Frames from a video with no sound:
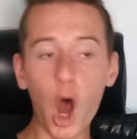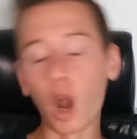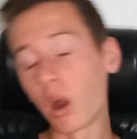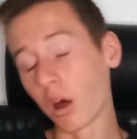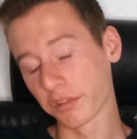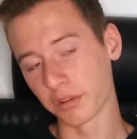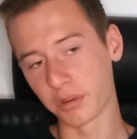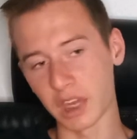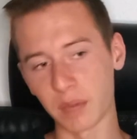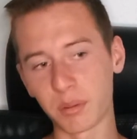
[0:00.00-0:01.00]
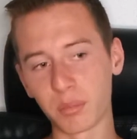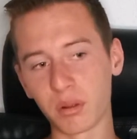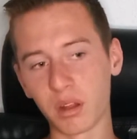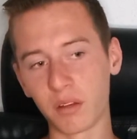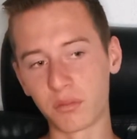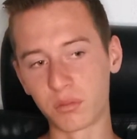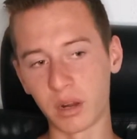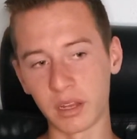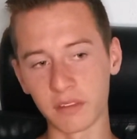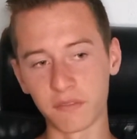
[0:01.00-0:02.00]
are also capable of
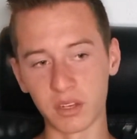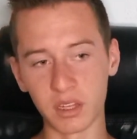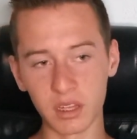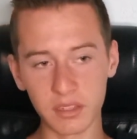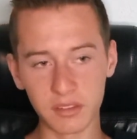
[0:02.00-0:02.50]
running vanilla